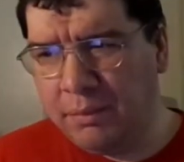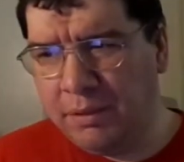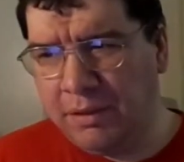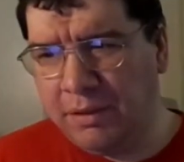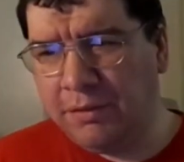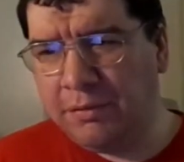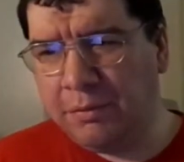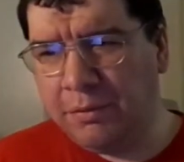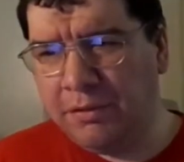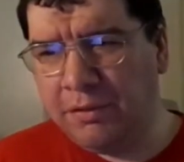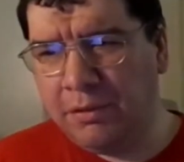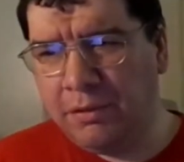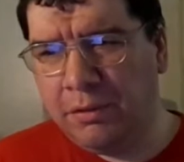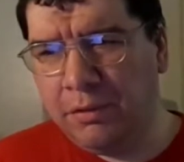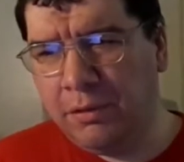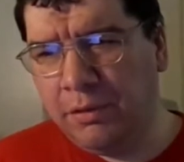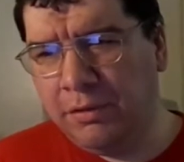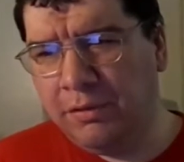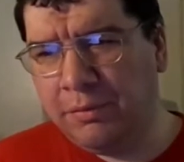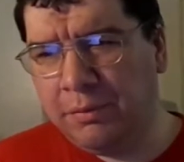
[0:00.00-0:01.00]
But this was, of
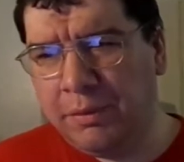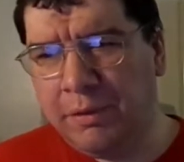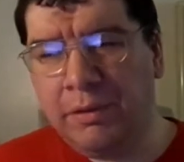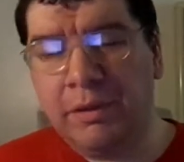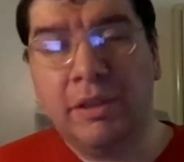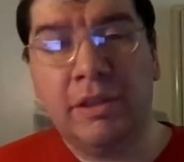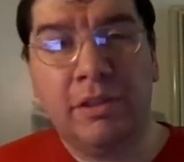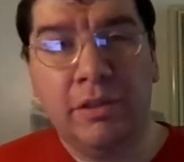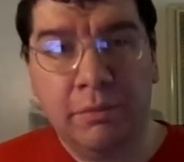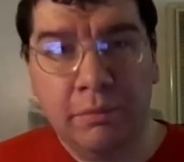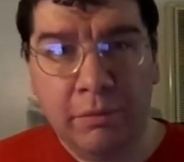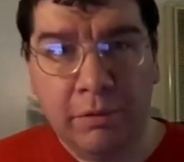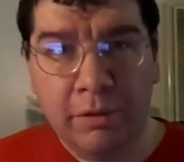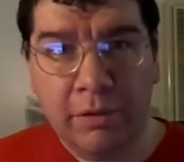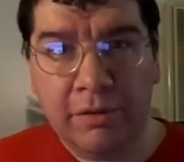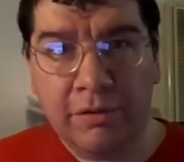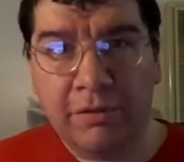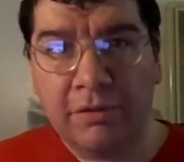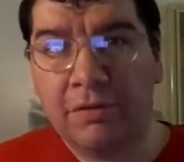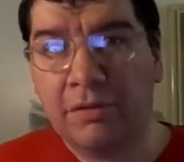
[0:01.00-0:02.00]
course, very
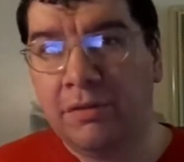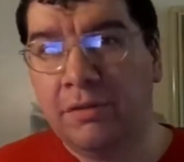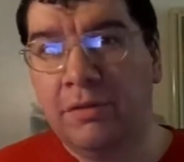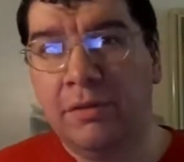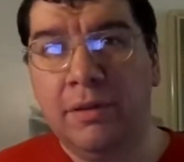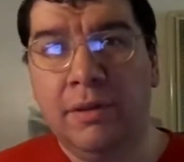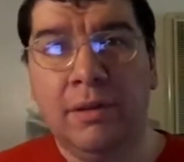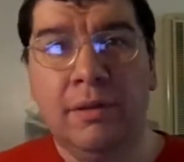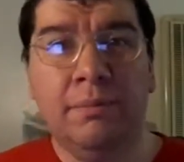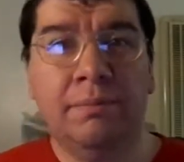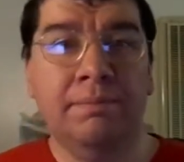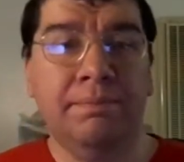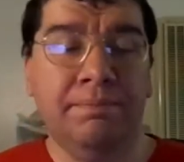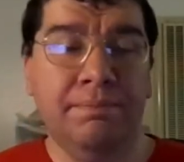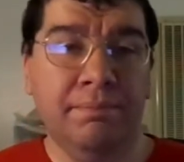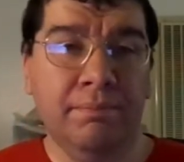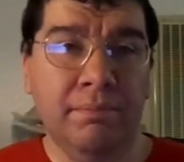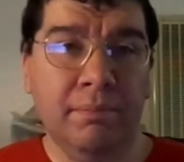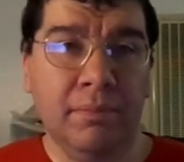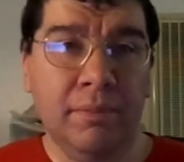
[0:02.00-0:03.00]
humorous
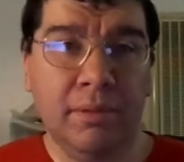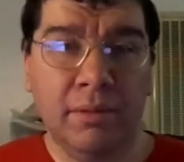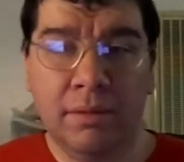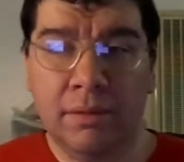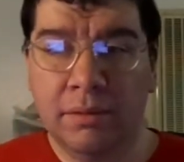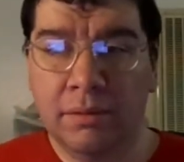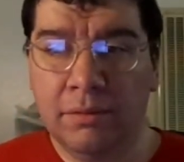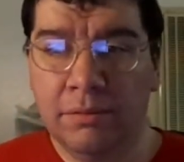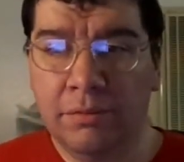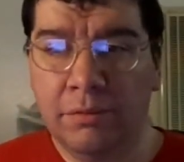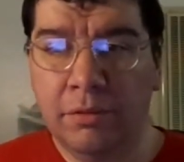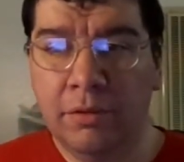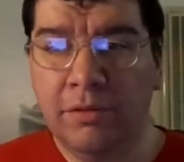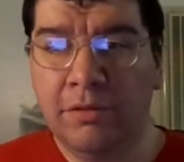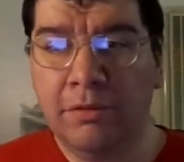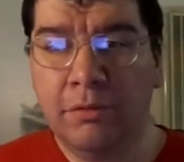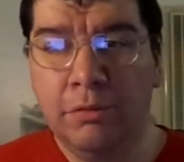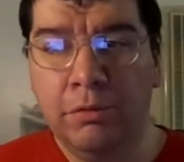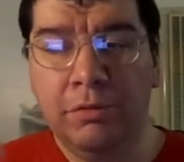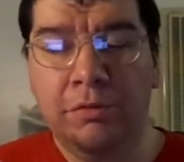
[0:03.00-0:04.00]
for
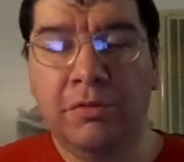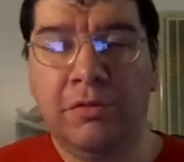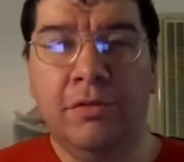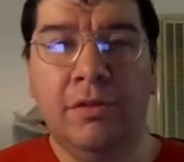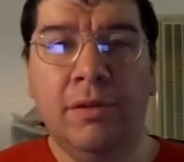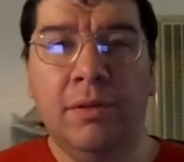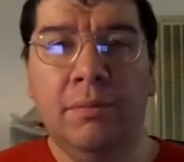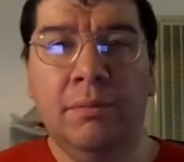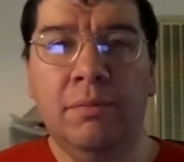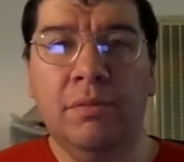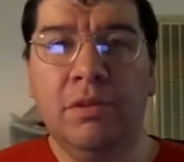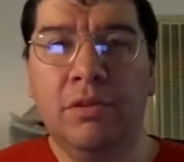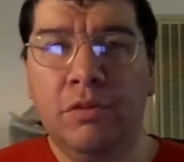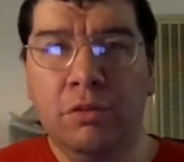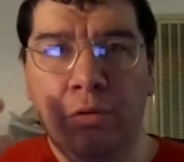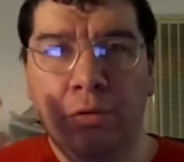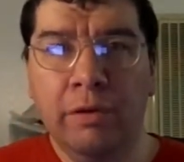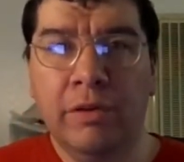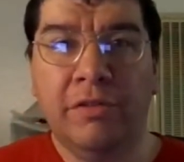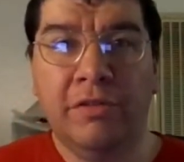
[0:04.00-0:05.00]
its gruesome,
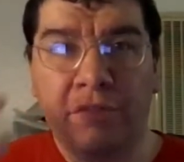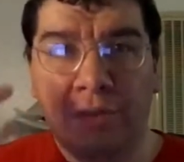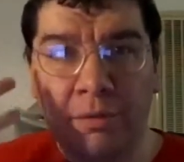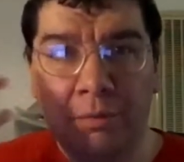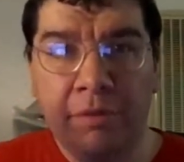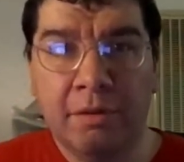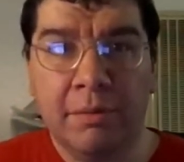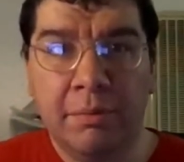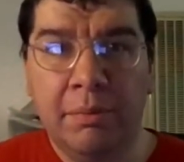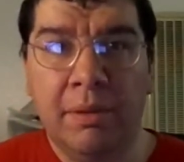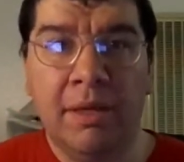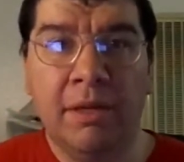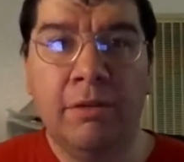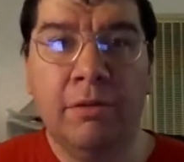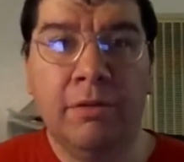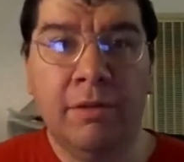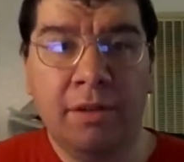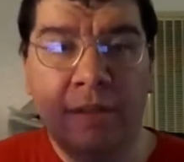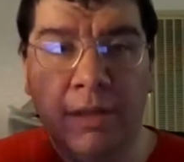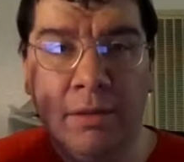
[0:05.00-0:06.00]
gory subject
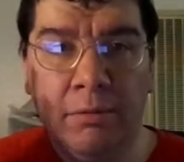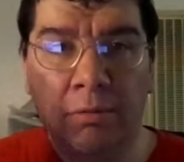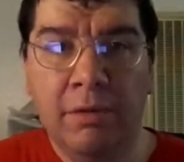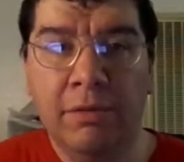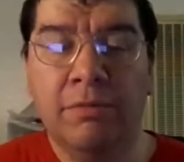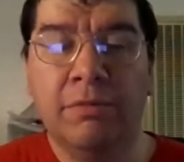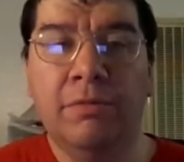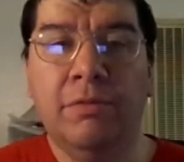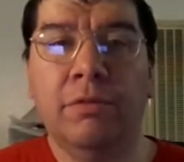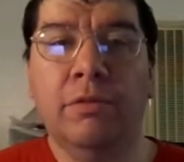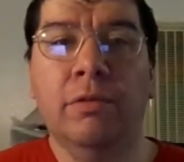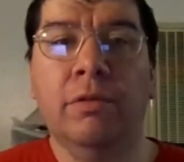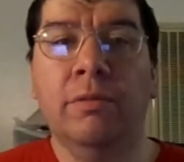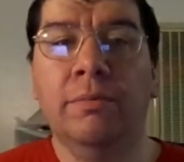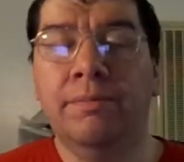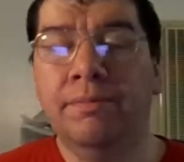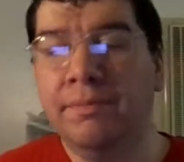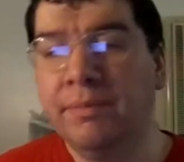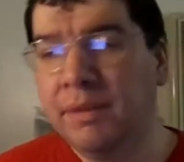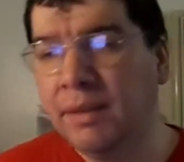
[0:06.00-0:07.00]
matter that they went
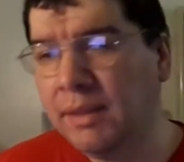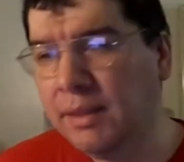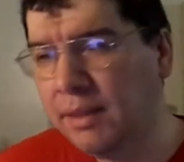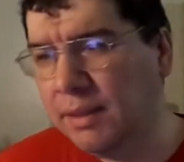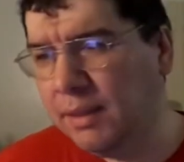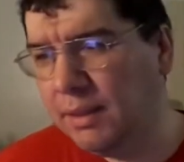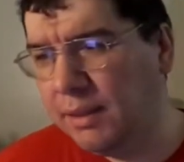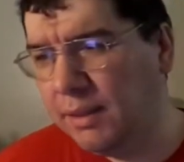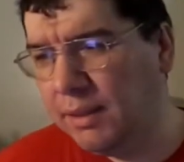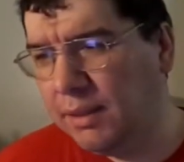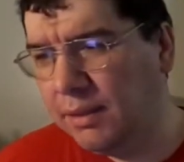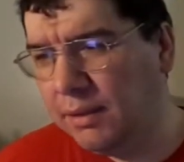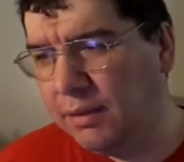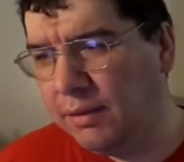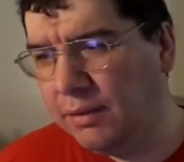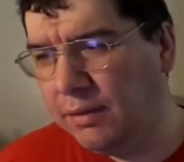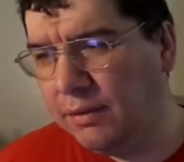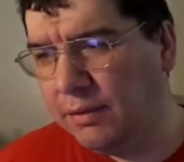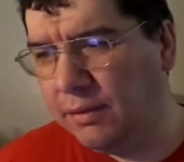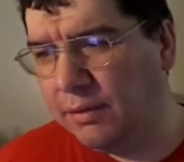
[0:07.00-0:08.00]
for.
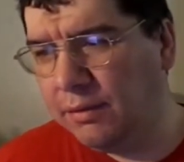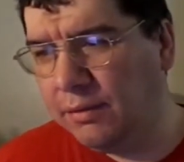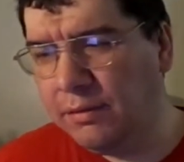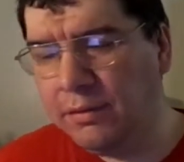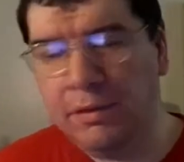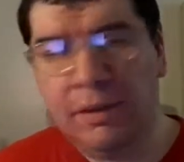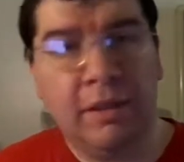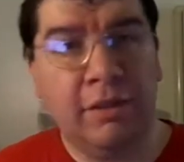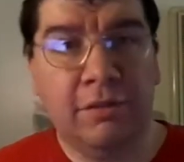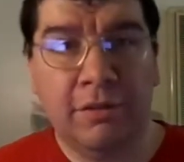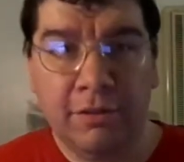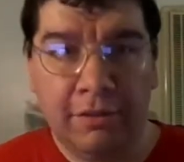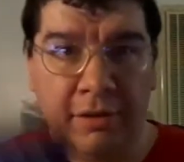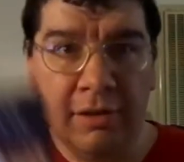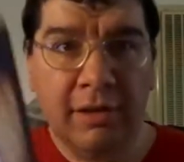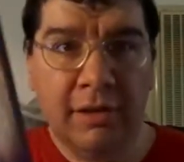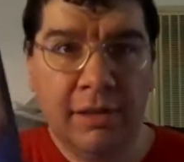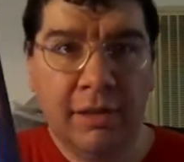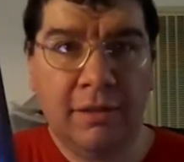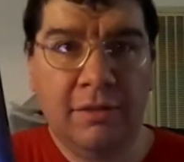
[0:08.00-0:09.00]
So they took
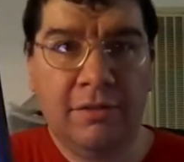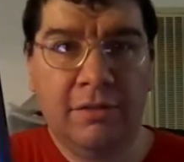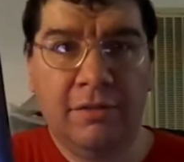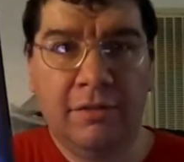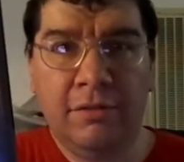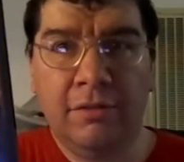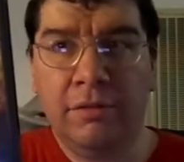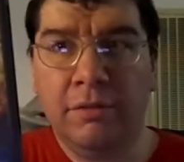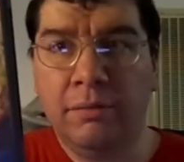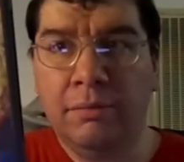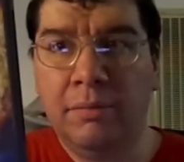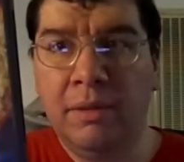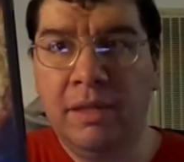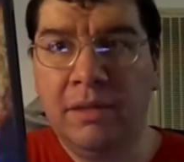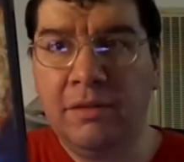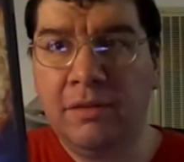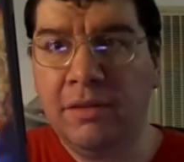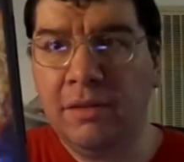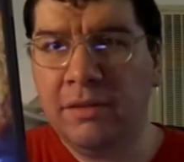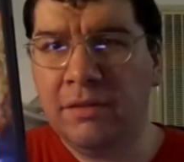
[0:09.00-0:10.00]
the guts to
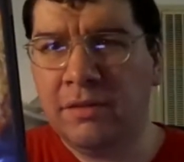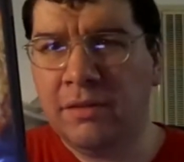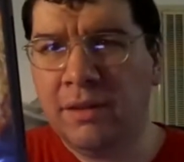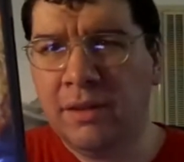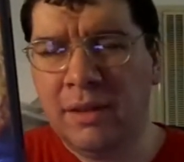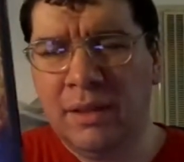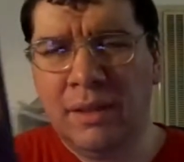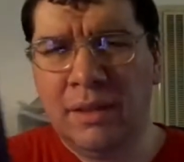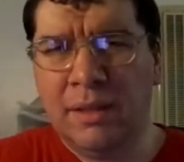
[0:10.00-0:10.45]
make this.